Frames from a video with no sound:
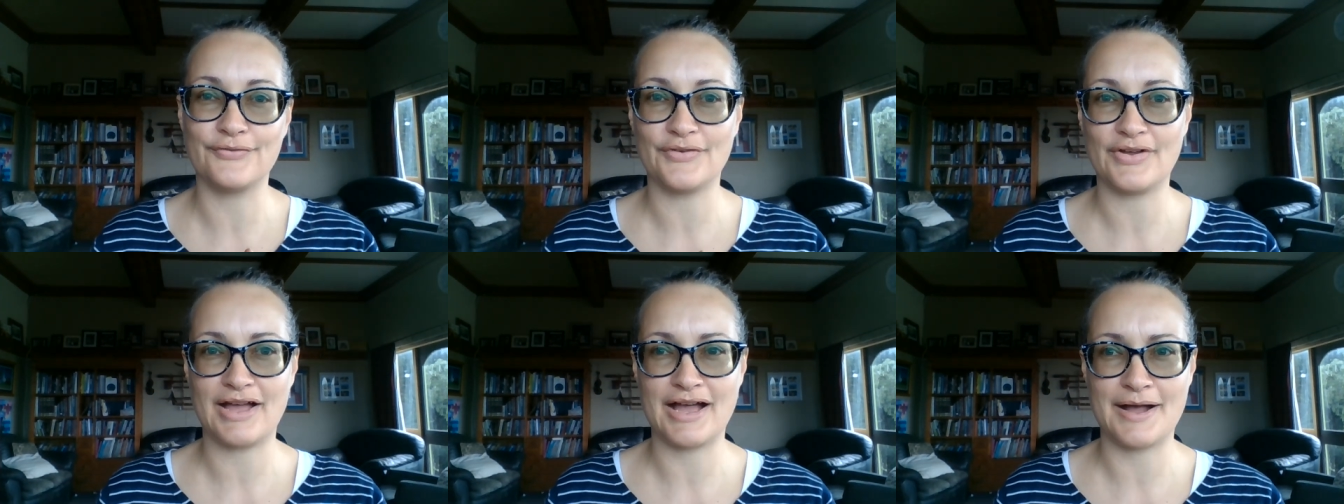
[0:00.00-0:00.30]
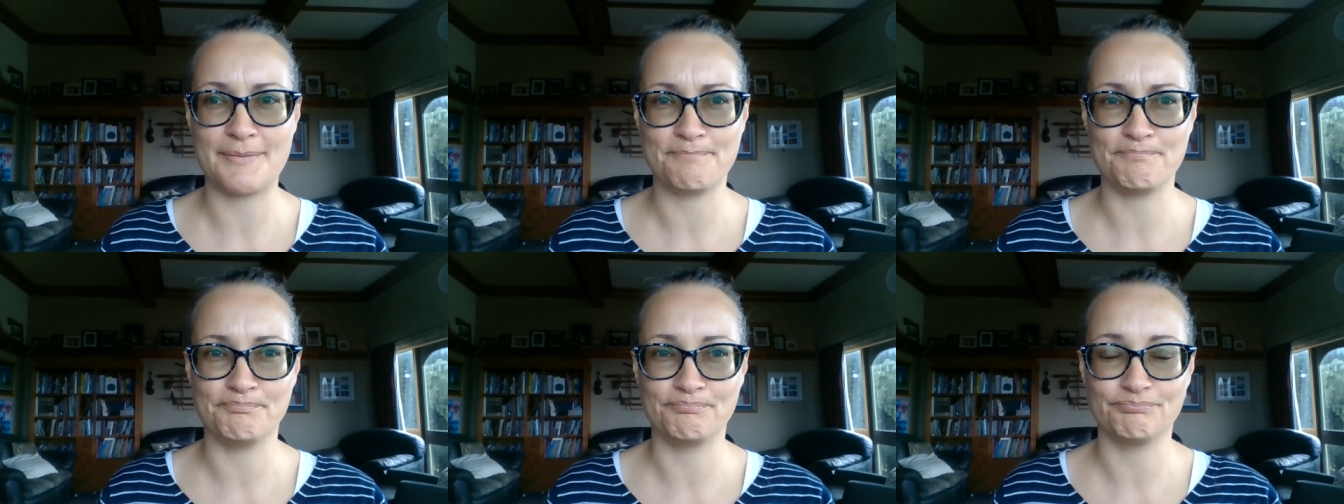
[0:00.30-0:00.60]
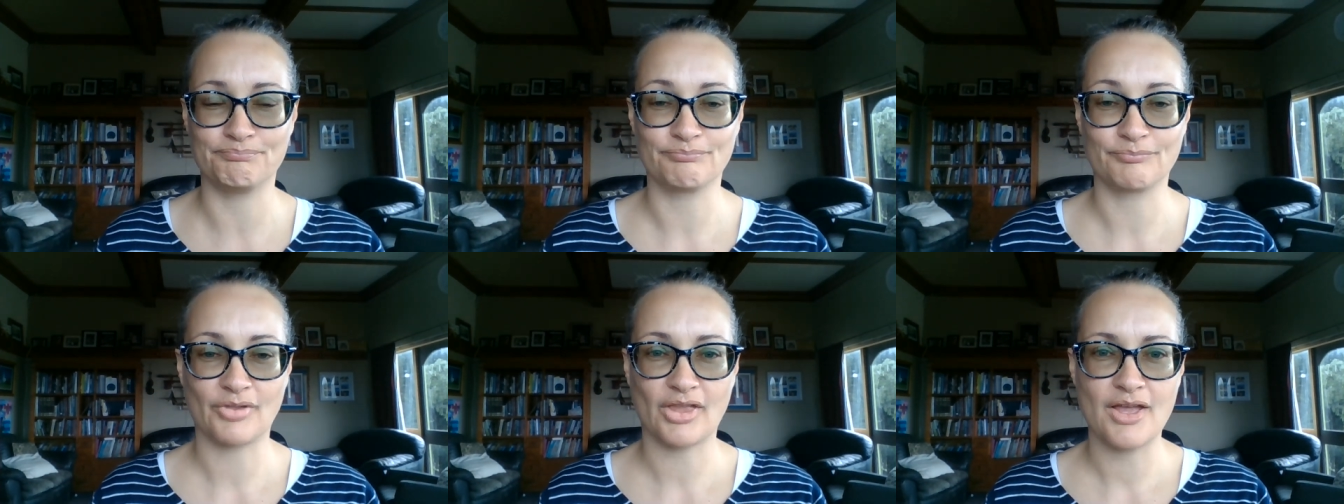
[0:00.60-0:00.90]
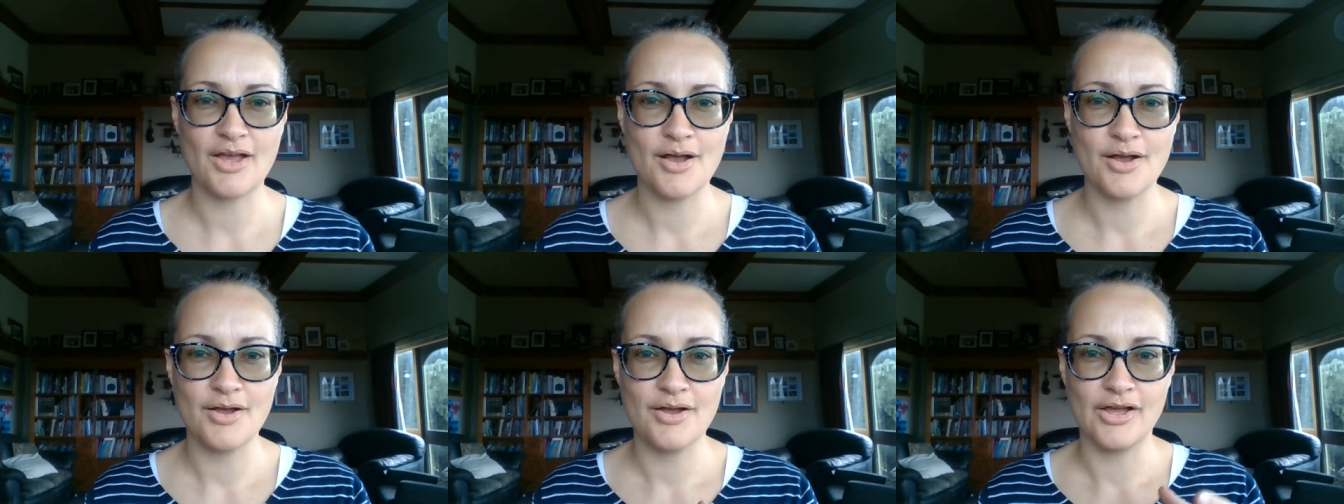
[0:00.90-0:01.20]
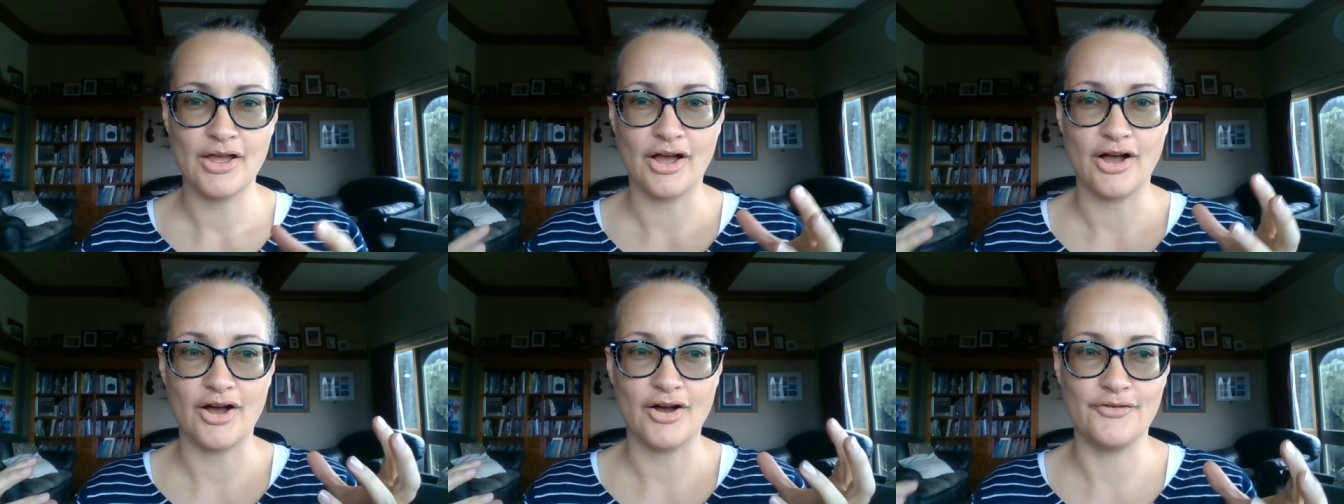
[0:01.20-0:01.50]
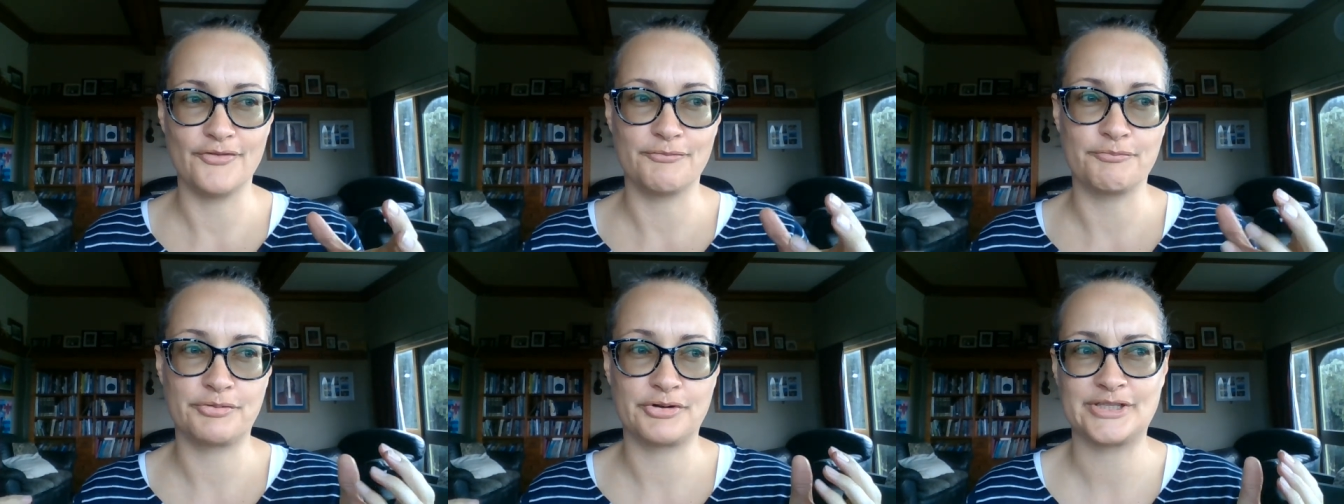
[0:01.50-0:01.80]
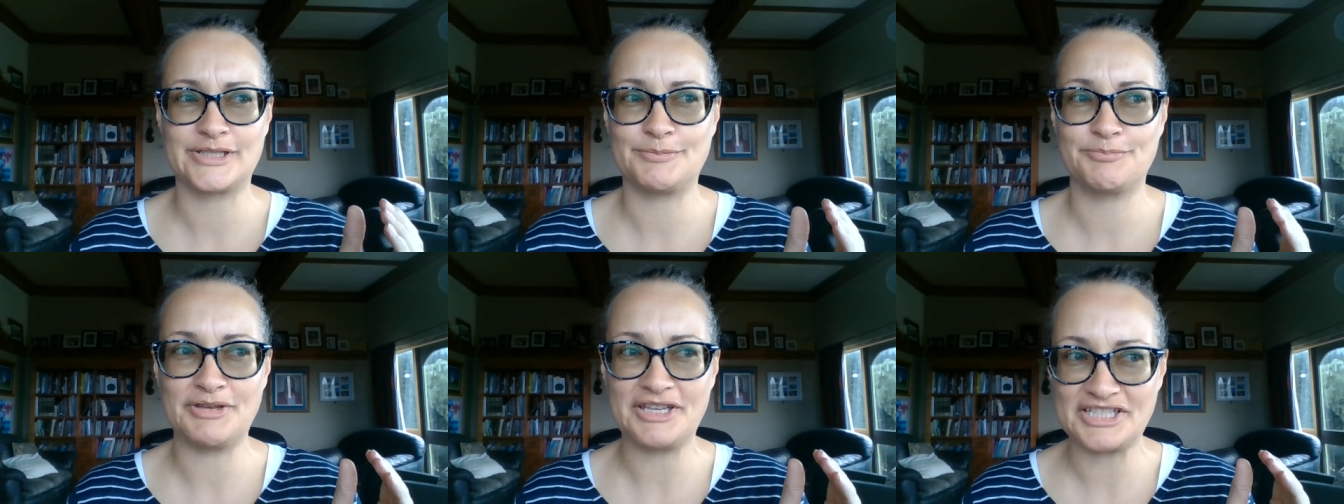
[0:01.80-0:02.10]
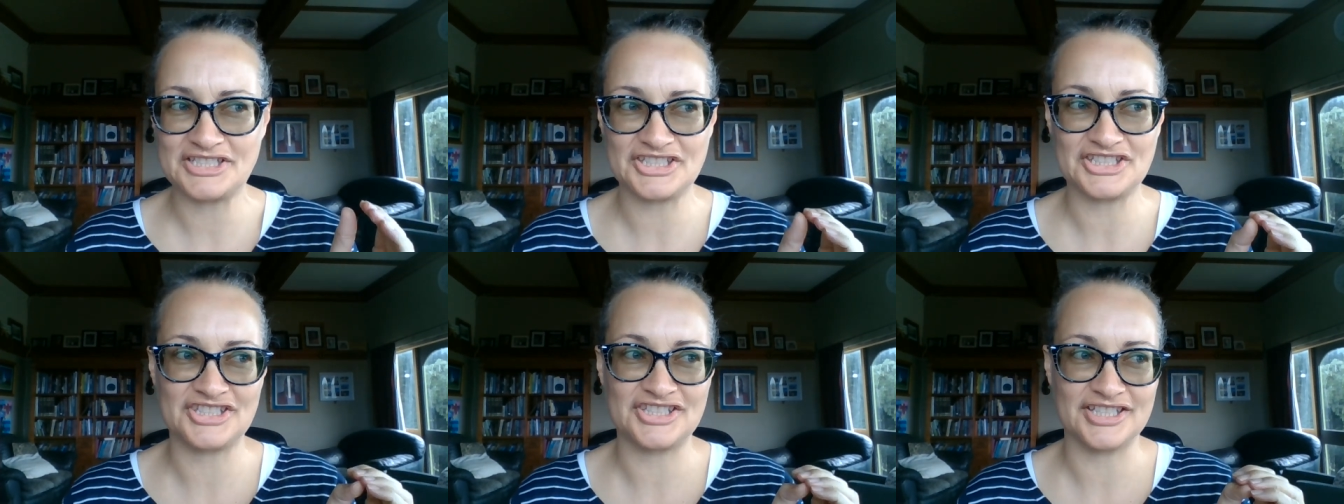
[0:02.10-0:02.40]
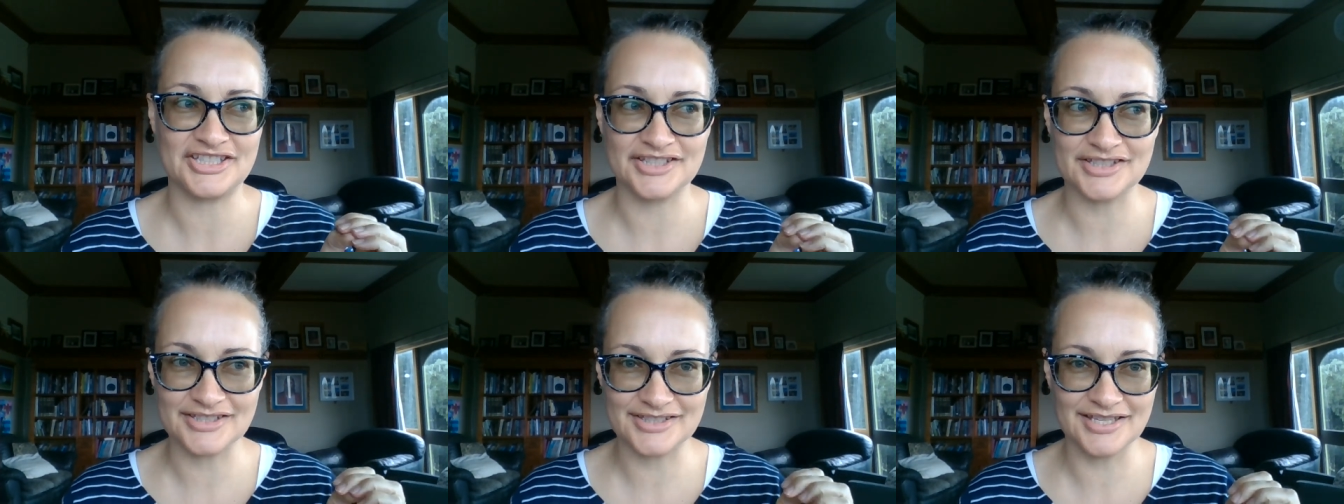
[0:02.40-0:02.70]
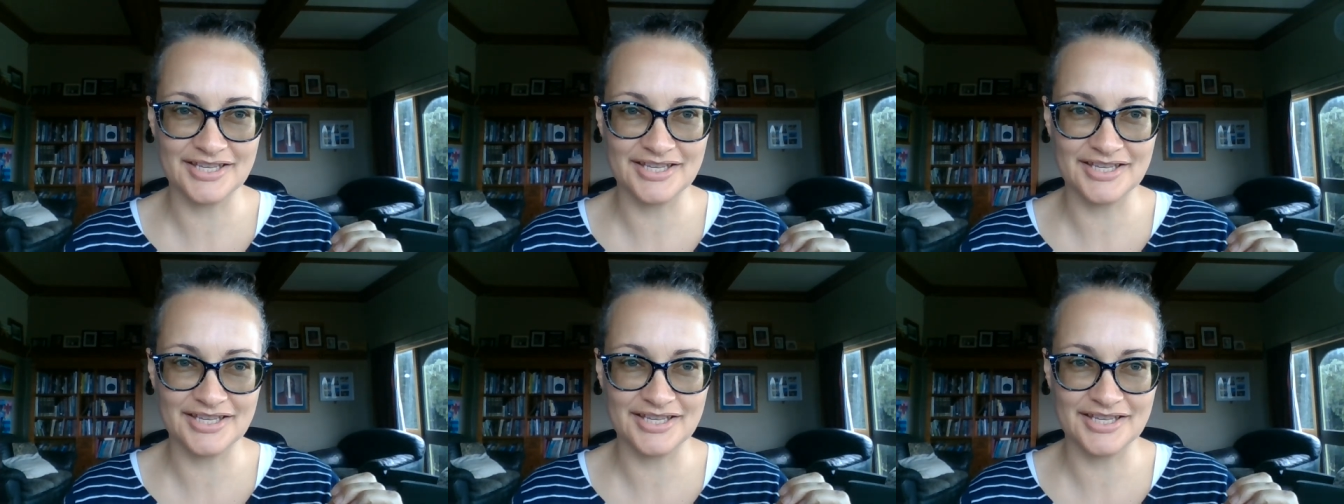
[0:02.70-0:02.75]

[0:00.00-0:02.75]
um of prospectuses